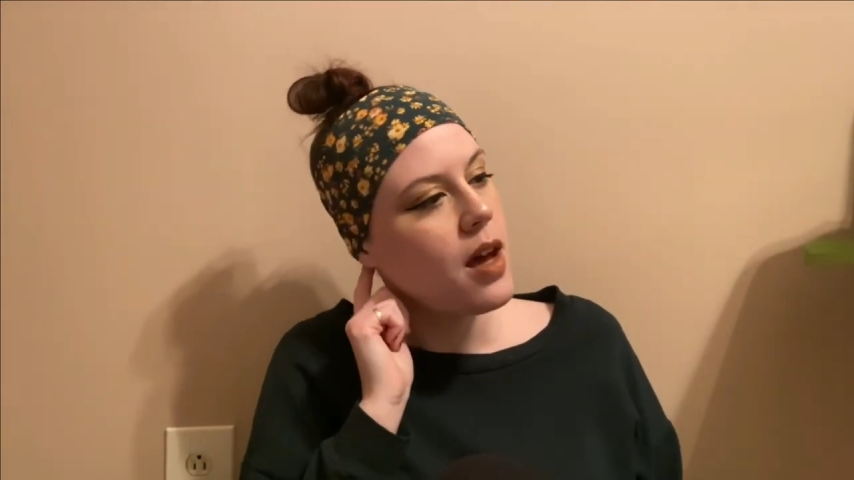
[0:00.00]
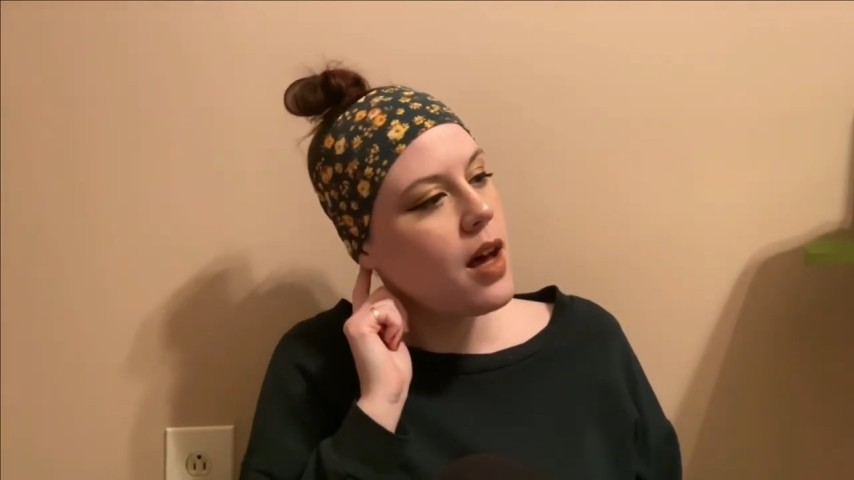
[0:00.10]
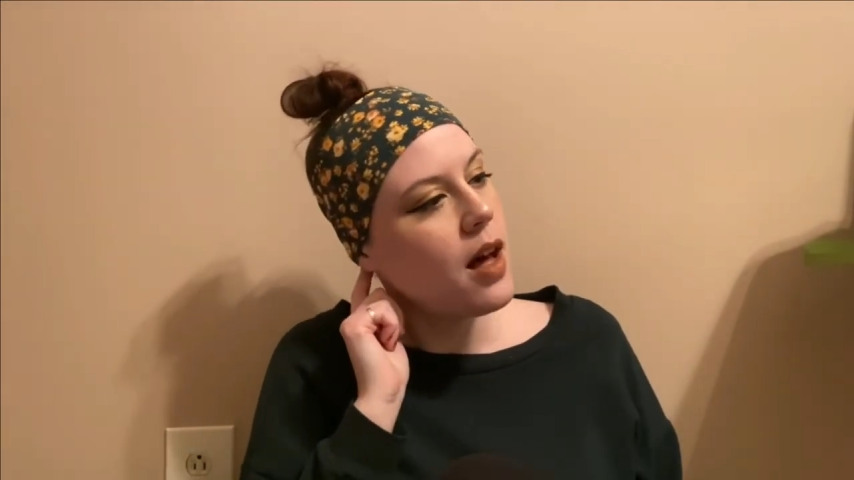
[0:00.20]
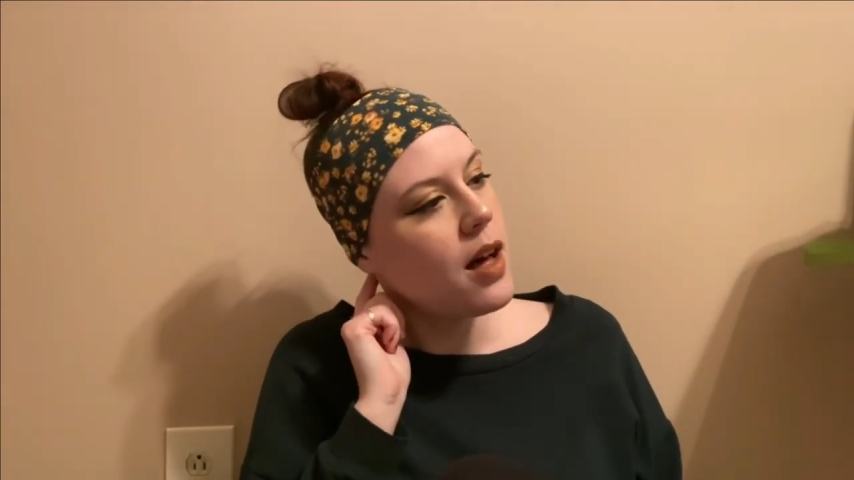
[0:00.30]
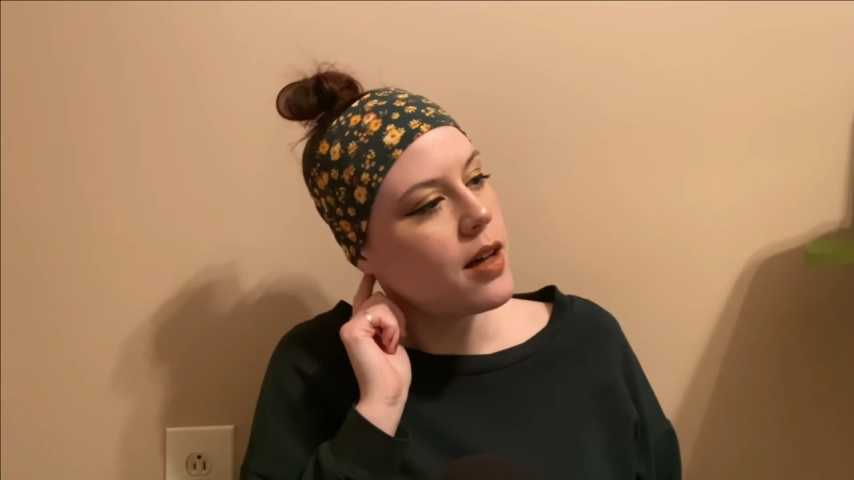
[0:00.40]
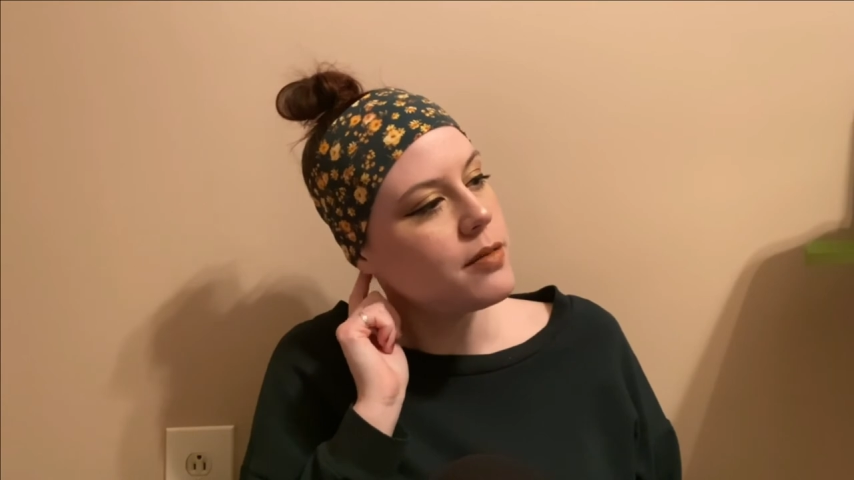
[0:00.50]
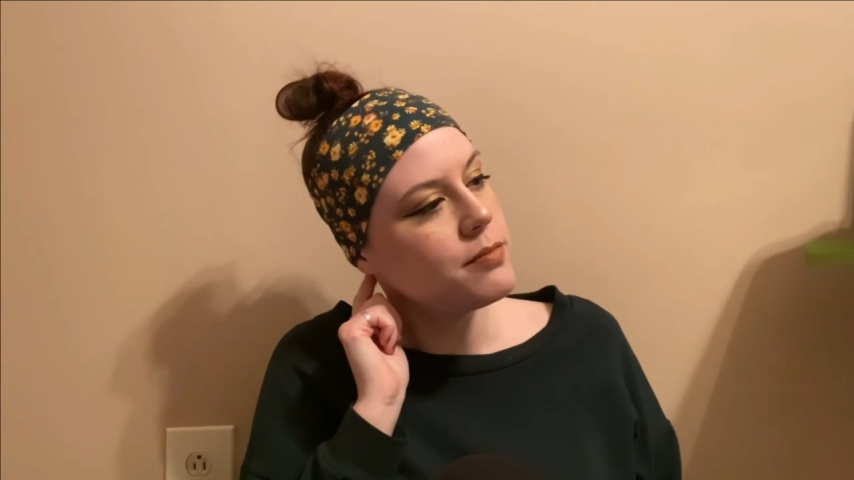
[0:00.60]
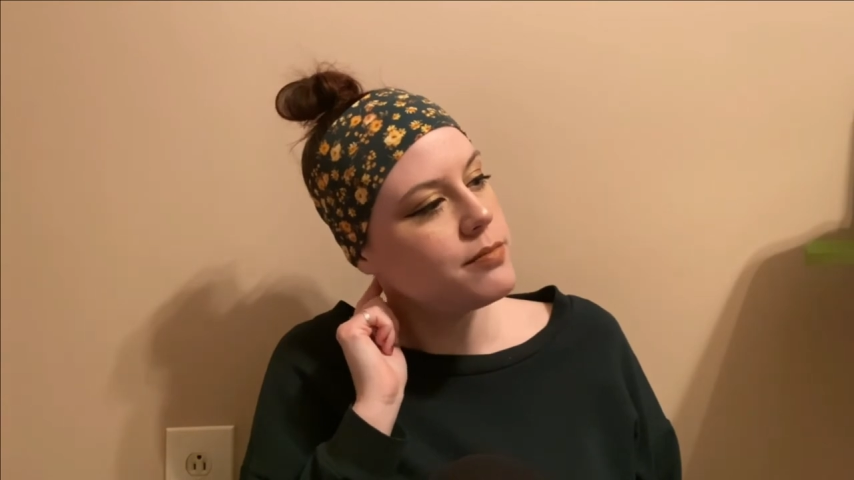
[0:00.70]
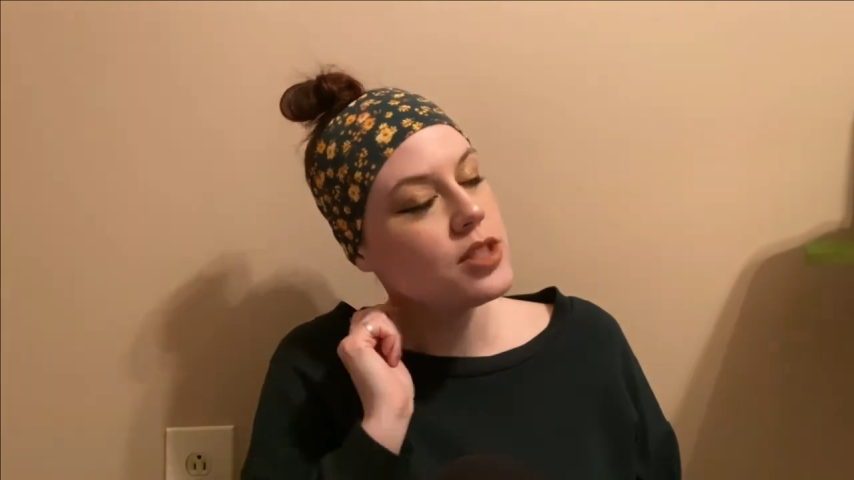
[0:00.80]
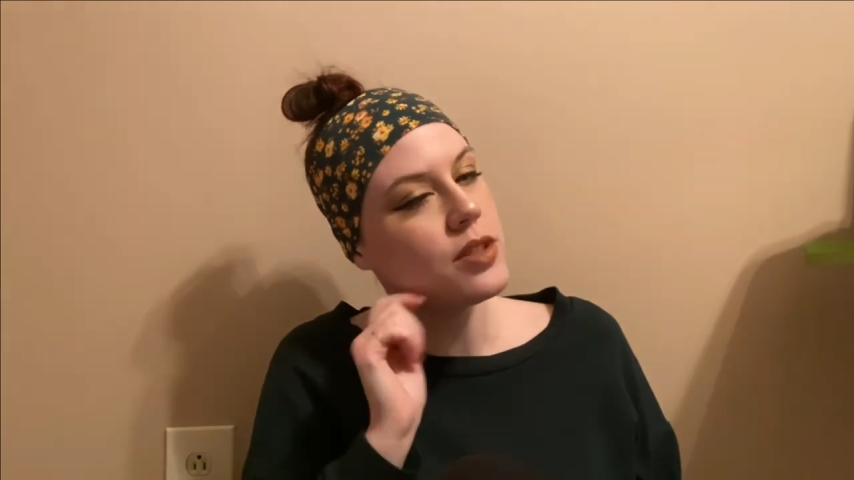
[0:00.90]

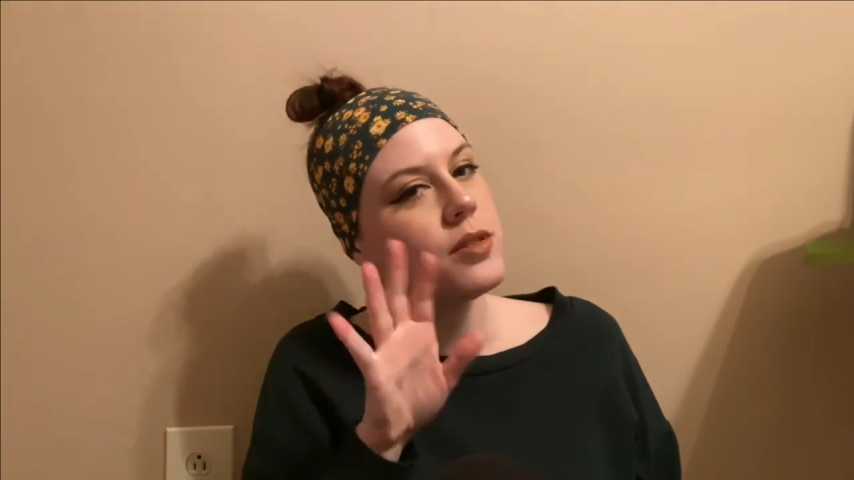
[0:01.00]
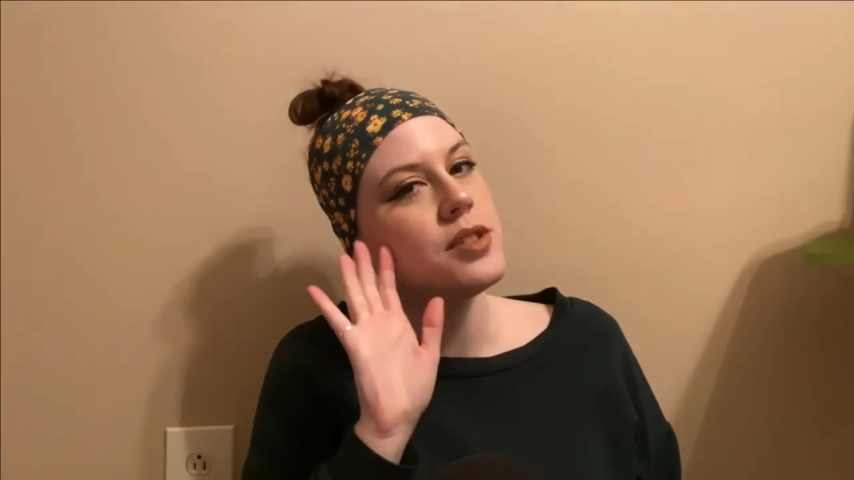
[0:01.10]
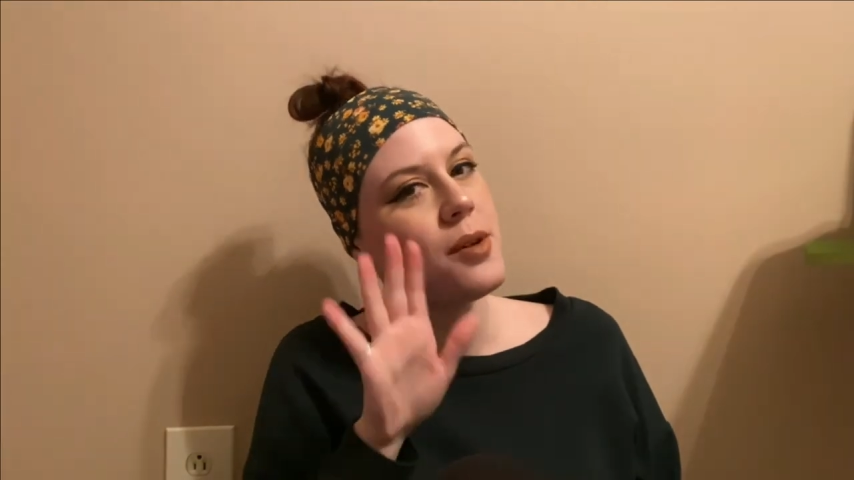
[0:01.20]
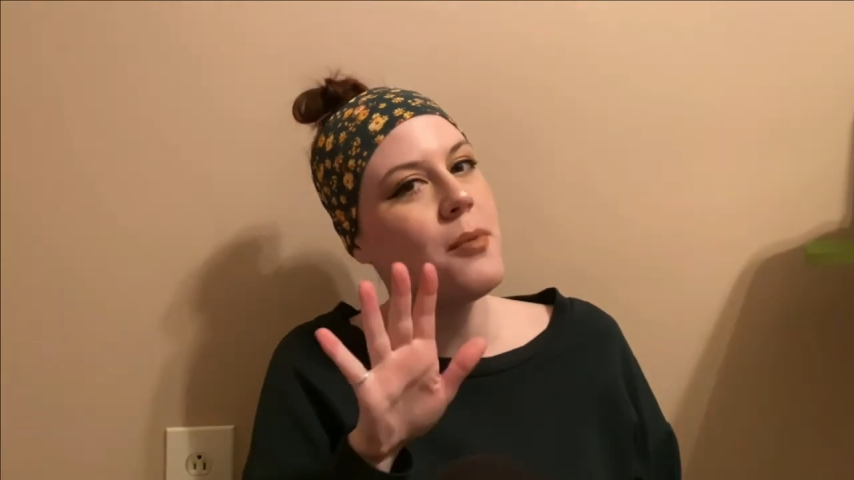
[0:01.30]
Um, so, so